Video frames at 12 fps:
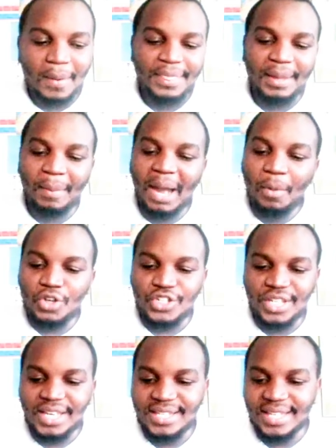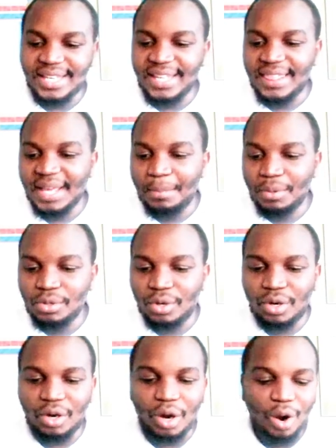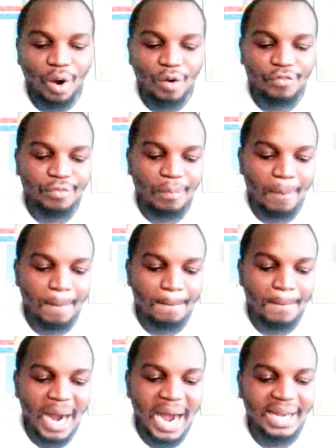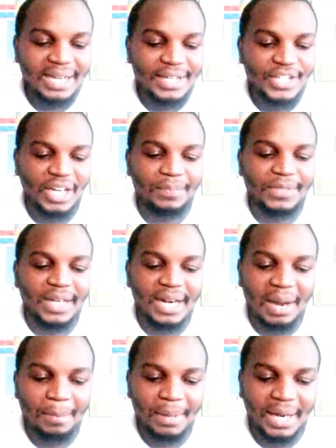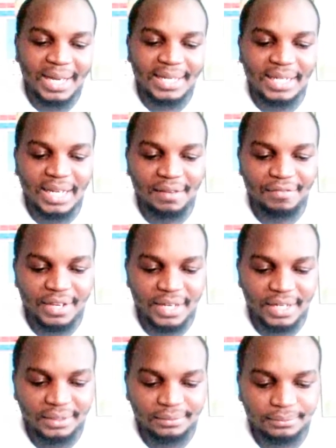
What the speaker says: The Bible says in the book of Mark, chapter number 11,